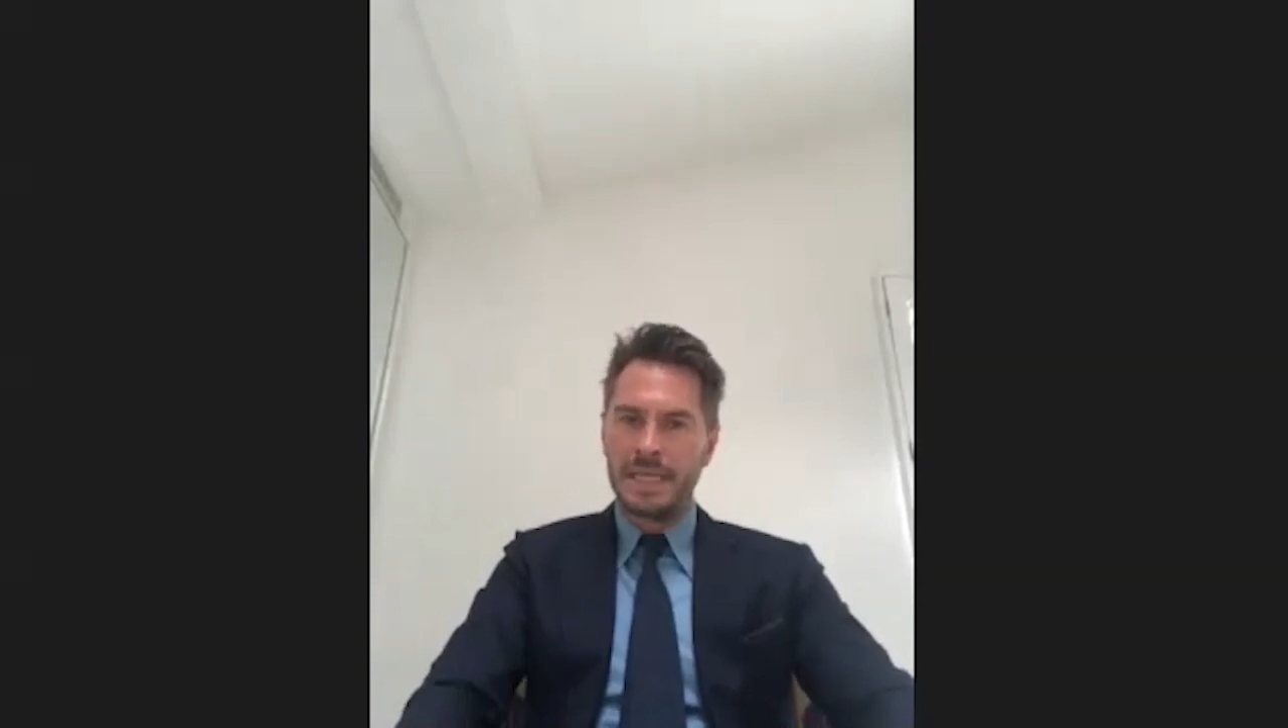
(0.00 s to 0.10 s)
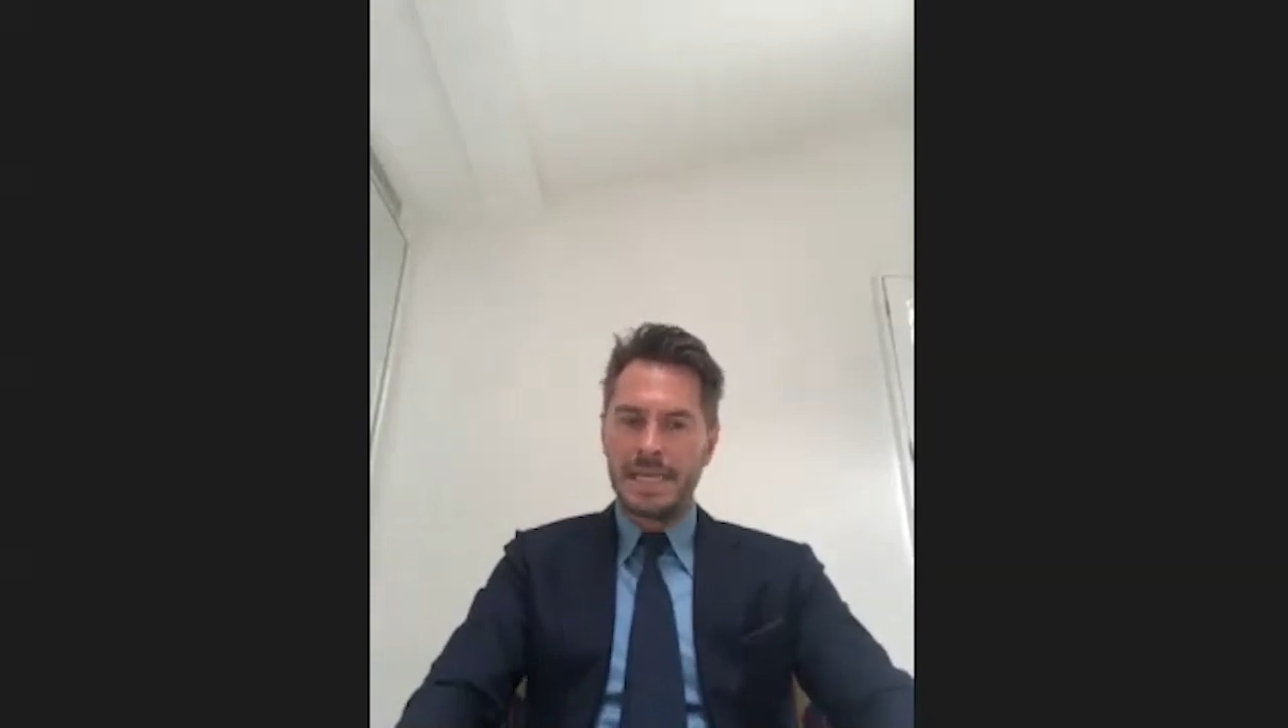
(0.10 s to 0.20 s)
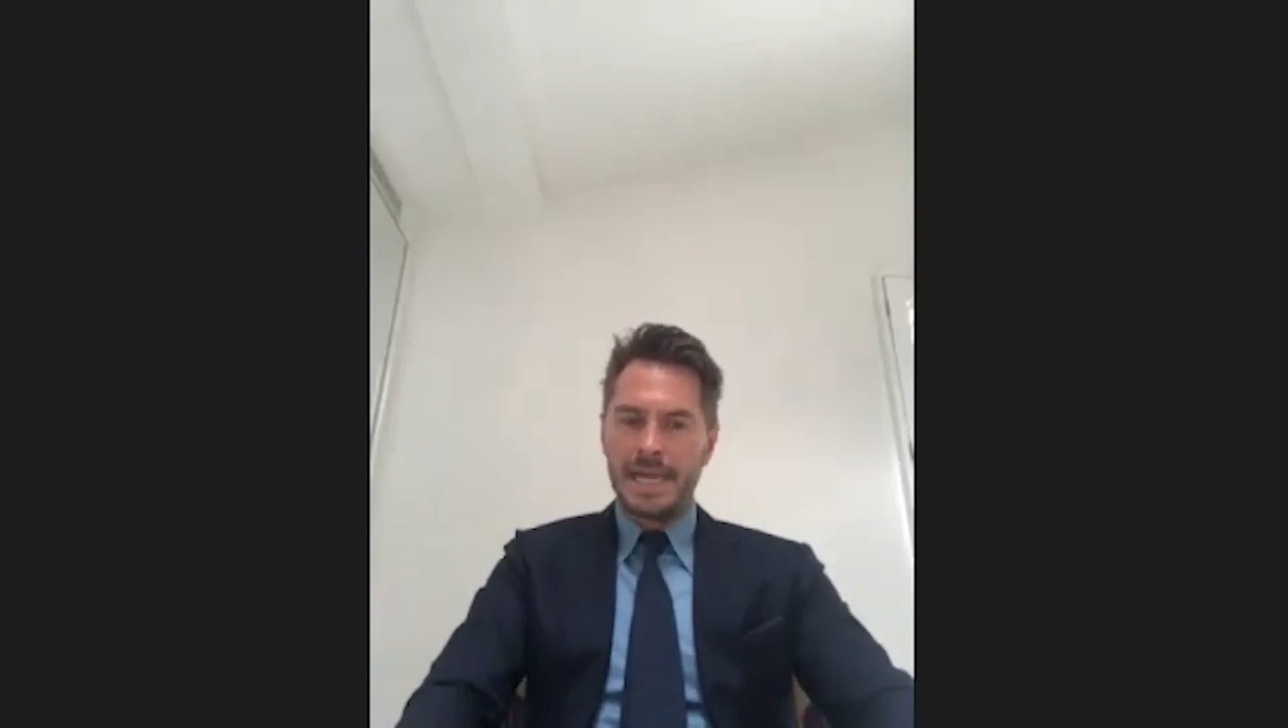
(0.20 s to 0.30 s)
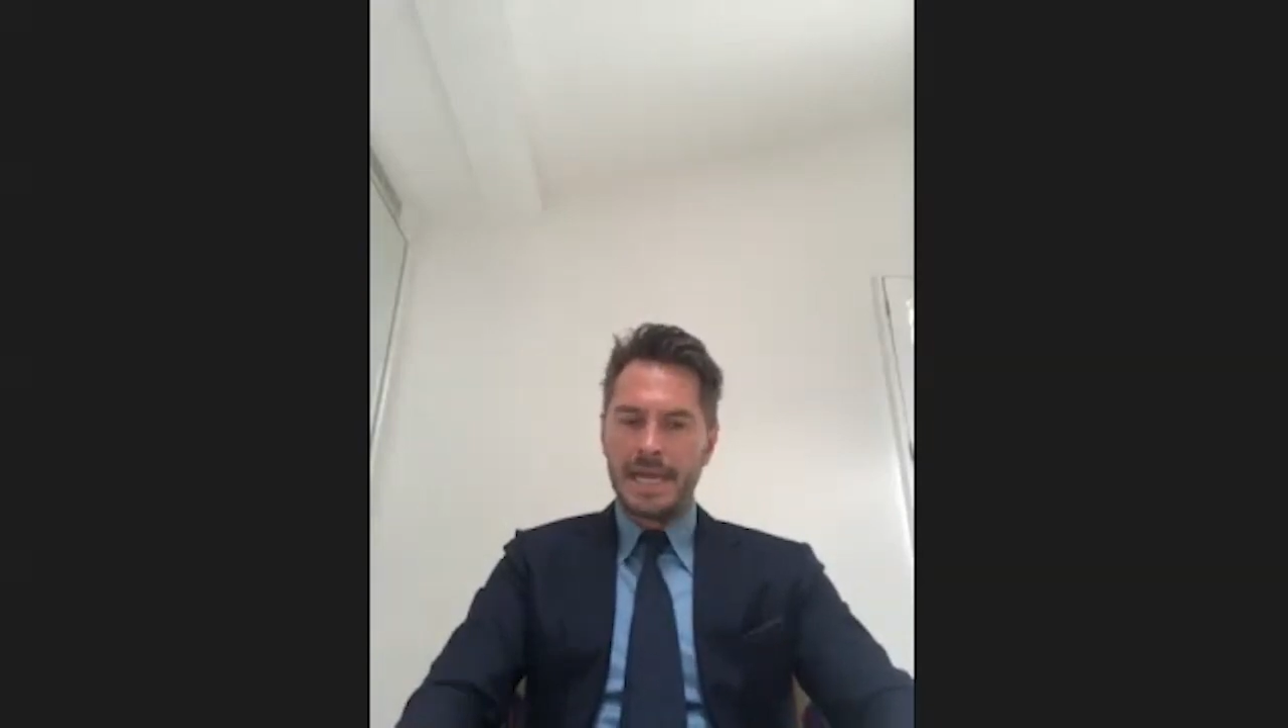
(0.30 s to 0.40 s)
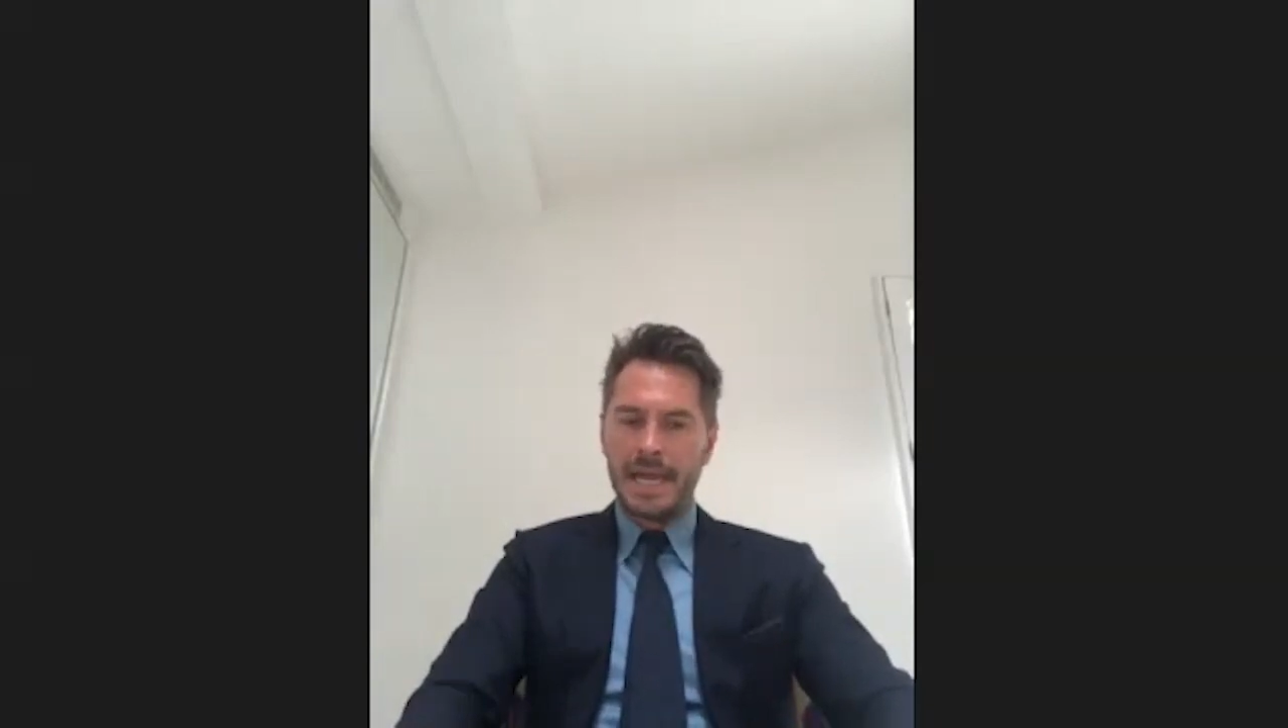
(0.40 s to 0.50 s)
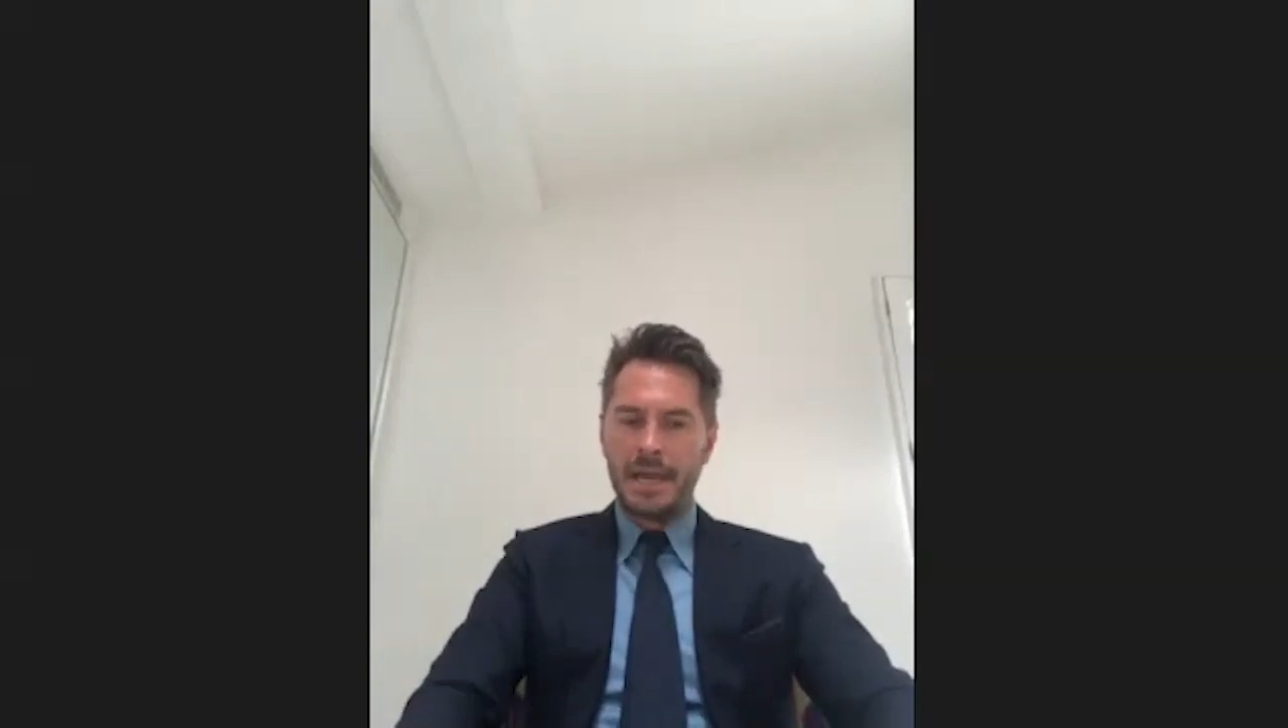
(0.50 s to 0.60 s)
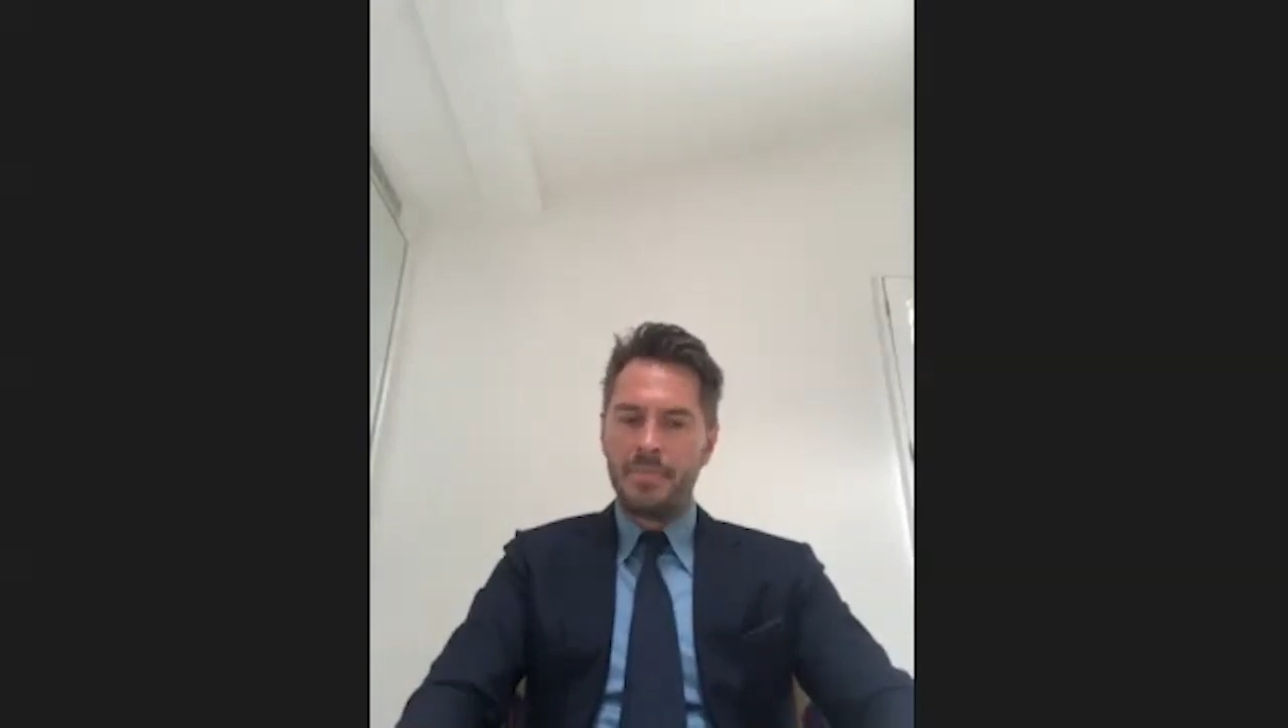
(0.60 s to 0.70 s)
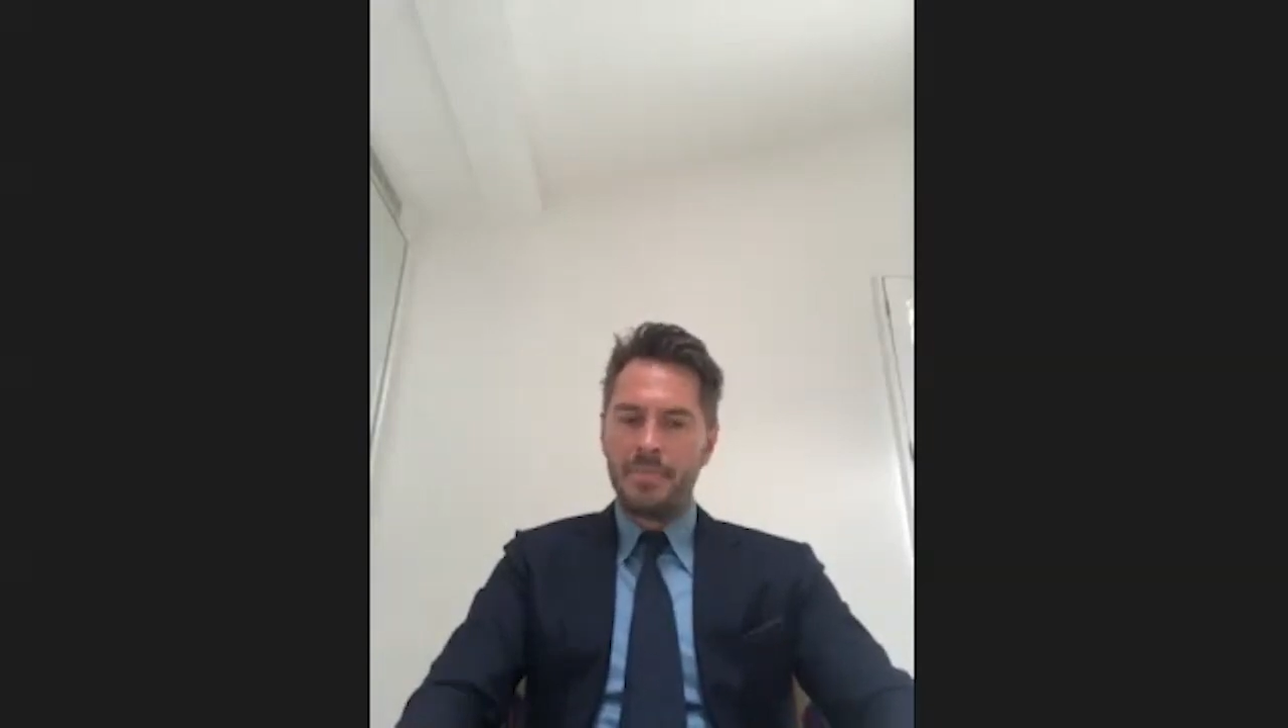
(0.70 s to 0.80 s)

But